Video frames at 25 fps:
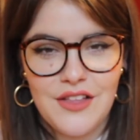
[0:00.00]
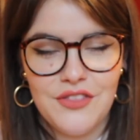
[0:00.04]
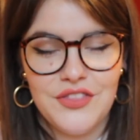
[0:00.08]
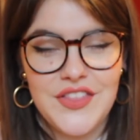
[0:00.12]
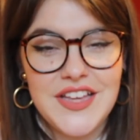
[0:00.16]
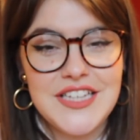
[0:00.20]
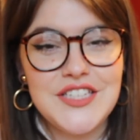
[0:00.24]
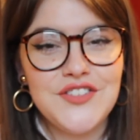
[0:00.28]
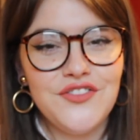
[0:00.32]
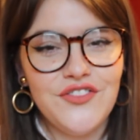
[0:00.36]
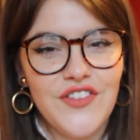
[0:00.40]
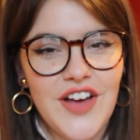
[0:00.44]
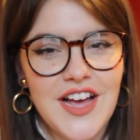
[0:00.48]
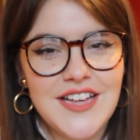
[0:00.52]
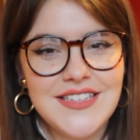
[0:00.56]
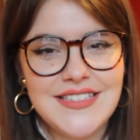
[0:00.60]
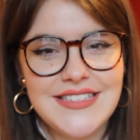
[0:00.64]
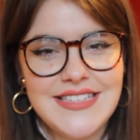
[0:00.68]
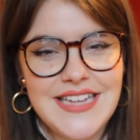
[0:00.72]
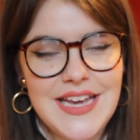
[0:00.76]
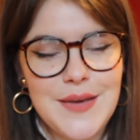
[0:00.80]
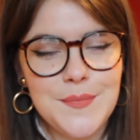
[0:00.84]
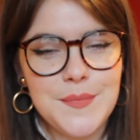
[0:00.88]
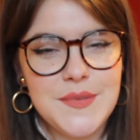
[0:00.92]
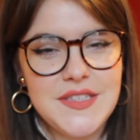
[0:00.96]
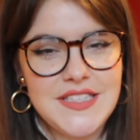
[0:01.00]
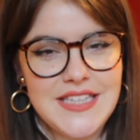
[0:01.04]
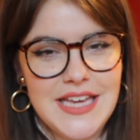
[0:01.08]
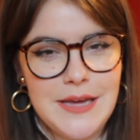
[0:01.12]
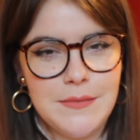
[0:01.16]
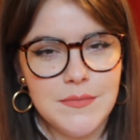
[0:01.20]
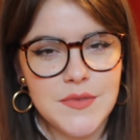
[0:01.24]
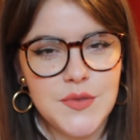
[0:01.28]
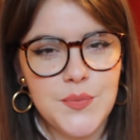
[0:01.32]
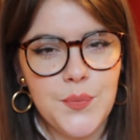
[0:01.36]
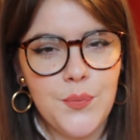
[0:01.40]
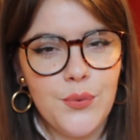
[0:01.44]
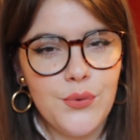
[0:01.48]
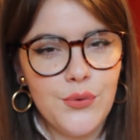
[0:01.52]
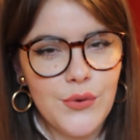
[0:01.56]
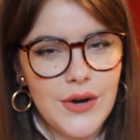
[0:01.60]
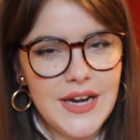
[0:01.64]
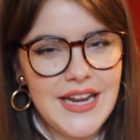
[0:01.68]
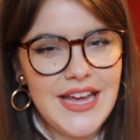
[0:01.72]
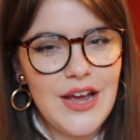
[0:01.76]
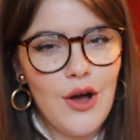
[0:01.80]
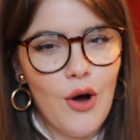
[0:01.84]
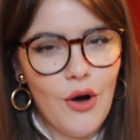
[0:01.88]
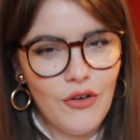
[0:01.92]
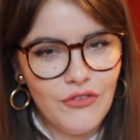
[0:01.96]
This first tip seems
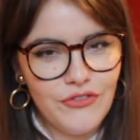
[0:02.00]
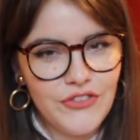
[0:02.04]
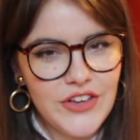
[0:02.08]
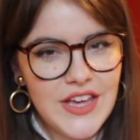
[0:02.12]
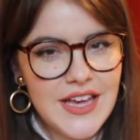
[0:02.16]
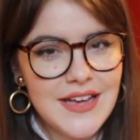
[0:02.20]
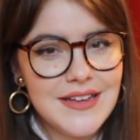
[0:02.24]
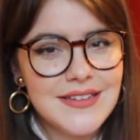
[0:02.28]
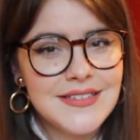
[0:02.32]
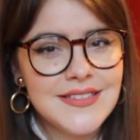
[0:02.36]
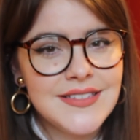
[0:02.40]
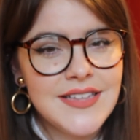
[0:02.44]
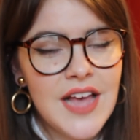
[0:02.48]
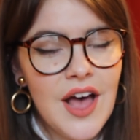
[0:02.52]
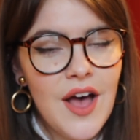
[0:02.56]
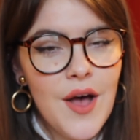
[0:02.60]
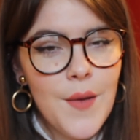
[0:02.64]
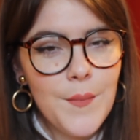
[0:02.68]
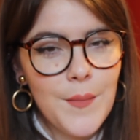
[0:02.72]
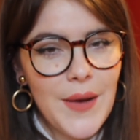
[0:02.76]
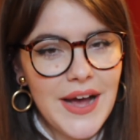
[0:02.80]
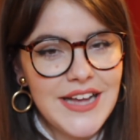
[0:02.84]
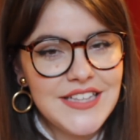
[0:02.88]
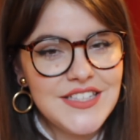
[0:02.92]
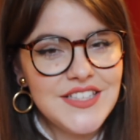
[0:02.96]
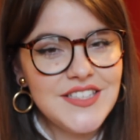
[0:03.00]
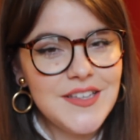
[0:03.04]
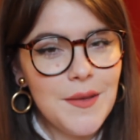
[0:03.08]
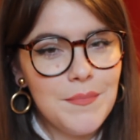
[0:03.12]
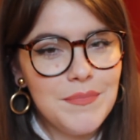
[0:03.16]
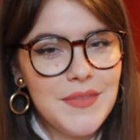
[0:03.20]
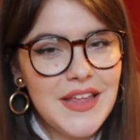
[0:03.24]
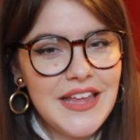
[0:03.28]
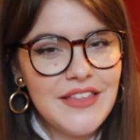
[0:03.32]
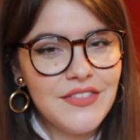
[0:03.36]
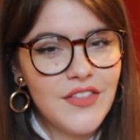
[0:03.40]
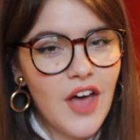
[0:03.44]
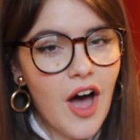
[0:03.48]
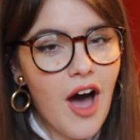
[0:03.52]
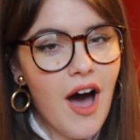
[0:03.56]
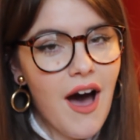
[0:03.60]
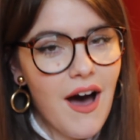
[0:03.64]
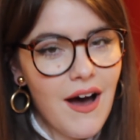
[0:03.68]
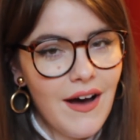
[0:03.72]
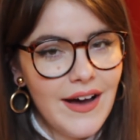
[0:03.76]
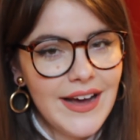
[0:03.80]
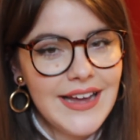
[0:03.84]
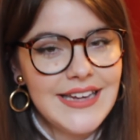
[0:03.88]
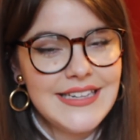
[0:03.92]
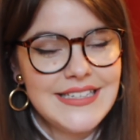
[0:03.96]
pretty obvious, but it's something that
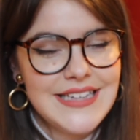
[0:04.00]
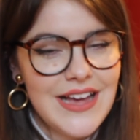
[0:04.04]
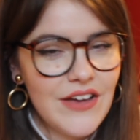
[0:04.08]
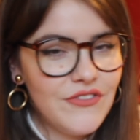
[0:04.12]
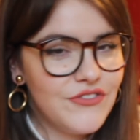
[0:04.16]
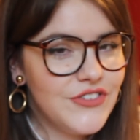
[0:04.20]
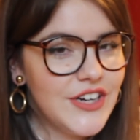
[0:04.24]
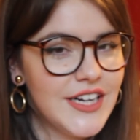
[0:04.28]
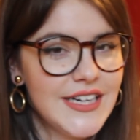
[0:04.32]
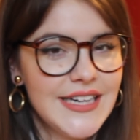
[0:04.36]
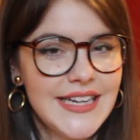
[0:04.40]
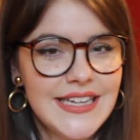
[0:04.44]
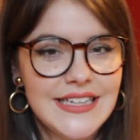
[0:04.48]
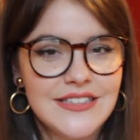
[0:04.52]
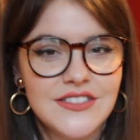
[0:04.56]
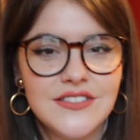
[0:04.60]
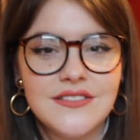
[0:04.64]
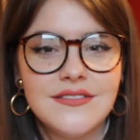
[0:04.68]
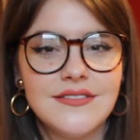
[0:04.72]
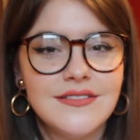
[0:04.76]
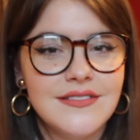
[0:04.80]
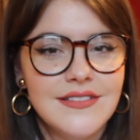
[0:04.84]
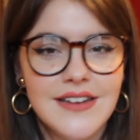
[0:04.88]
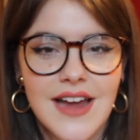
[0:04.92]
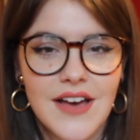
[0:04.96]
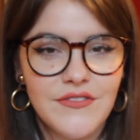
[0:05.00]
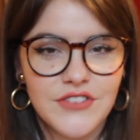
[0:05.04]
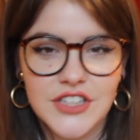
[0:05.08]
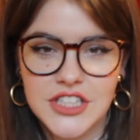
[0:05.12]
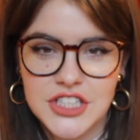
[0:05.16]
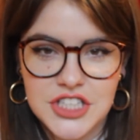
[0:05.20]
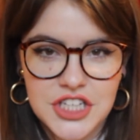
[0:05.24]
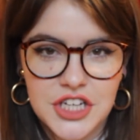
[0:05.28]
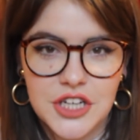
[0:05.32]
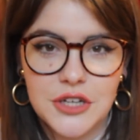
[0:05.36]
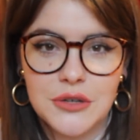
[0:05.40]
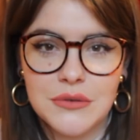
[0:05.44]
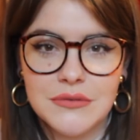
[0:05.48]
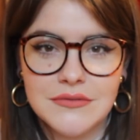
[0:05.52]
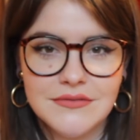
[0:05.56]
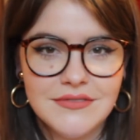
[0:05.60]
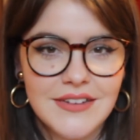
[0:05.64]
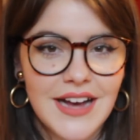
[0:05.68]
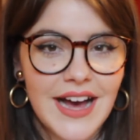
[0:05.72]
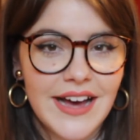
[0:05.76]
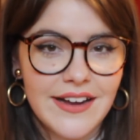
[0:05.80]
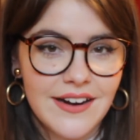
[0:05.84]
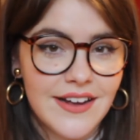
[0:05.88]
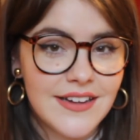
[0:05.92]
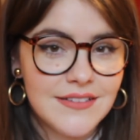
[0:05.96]
I definitely never do
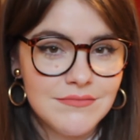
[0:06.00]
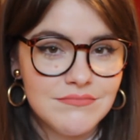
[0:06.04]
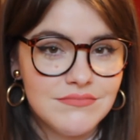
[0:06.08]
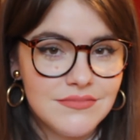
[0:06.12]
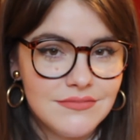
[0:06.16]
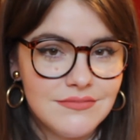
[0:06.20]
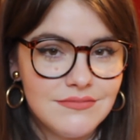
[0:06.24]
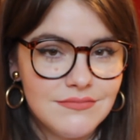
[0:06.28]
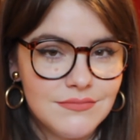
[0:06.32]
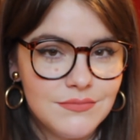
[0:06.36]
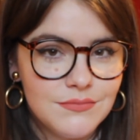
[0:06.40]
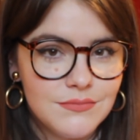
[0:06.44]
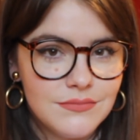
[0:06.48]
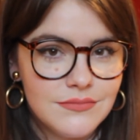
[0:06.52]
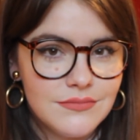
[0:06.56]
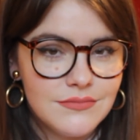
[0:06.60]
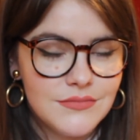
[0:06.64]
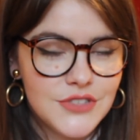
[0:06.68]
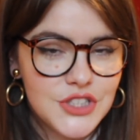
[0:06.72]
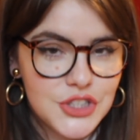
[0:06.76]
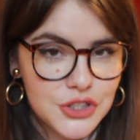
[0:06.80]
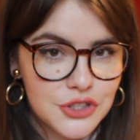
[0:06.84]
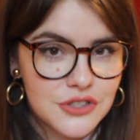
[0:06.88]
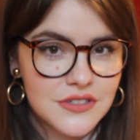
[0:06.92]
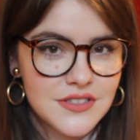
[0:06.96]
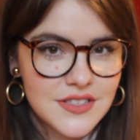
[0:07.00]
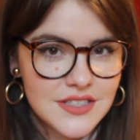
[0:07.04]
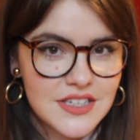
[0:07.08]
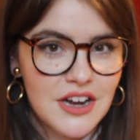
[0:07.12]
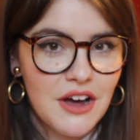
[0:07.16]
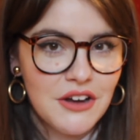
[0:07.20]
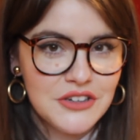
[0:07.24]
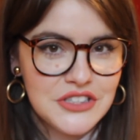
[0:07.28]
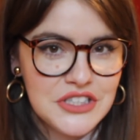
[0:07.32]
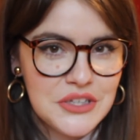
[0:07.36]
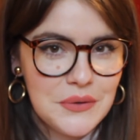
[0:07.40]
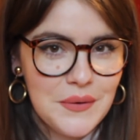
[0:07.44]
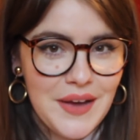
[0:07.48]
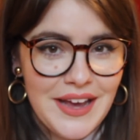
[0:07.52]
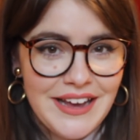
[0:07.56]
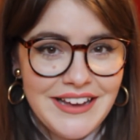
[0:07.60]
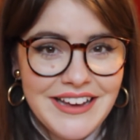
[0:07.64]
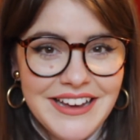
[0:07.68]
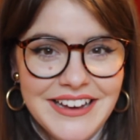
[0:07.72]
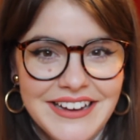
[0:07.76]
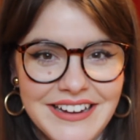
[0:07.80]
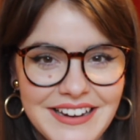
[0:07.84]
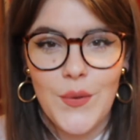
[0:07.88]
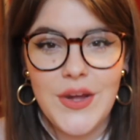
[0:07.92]
and I should start doing.